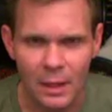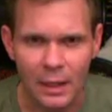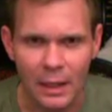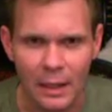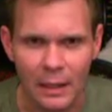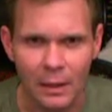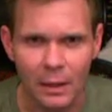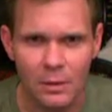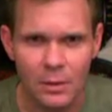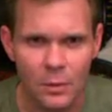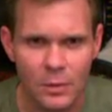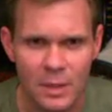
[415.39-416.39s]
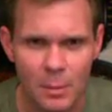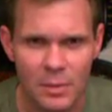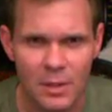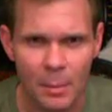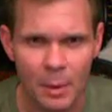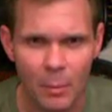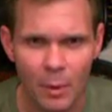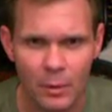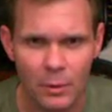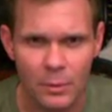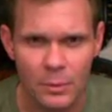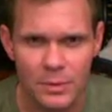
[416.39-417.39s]
And subatomic
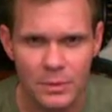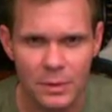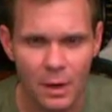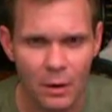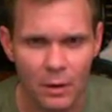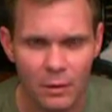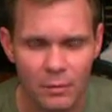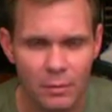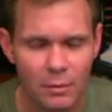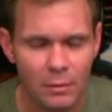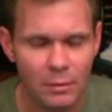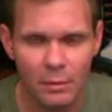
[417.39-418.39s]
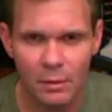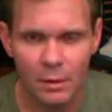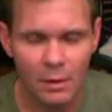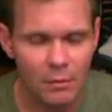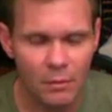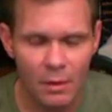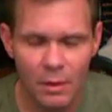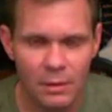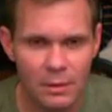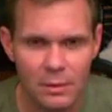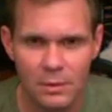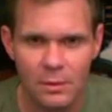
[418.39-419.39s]
particles are,
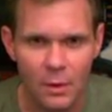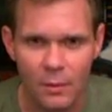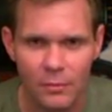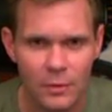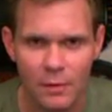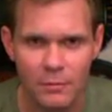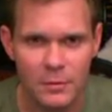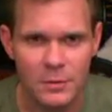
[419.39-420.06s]
if you